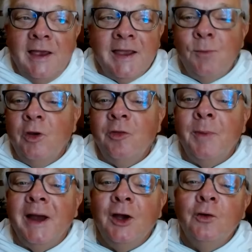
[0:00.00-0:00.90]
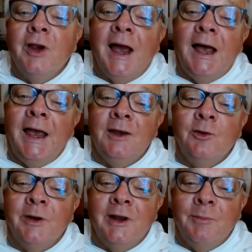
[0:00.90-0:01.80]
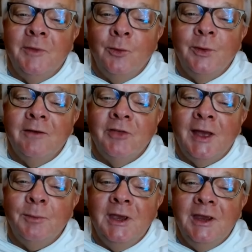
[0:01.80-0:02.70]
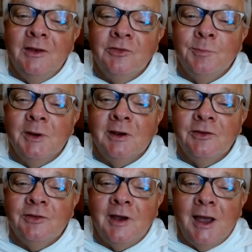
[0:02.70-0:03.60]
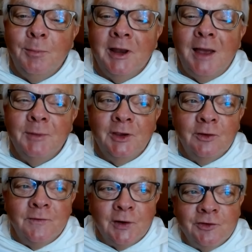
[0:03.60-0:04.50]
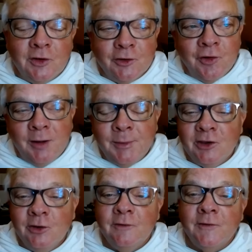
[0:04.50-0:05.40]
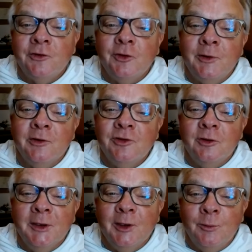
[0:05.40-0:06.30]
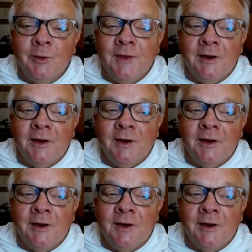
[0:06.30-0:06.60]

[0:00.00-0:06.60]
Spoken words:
like I'm with my own kind when I'm there, whatever that means, because I try to be a universal person to begin with.